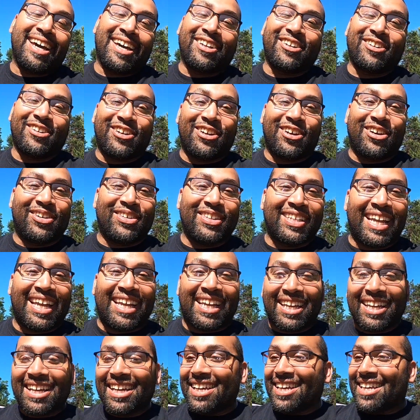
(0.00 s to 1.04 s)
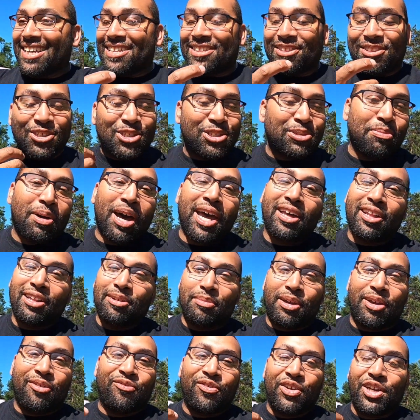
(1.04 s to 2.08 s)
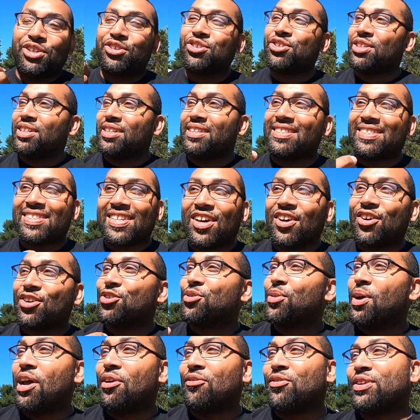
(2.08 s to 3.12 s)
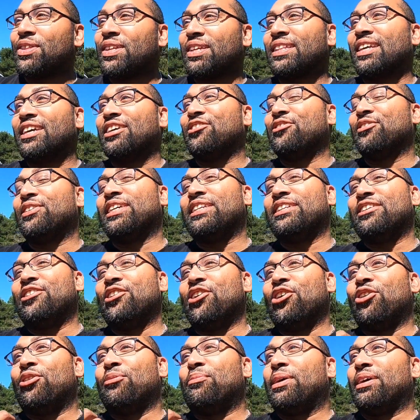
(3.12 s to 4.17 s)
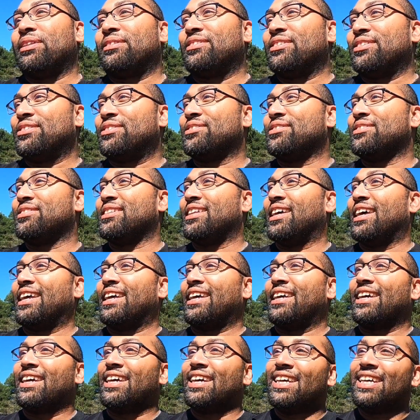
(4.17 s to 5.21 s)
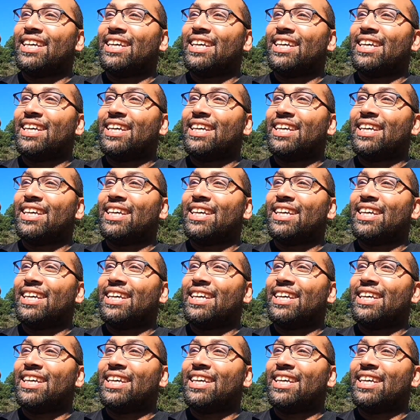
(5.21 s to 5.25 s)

I don't know like the smile on my face should tell you everything that you need to know about this like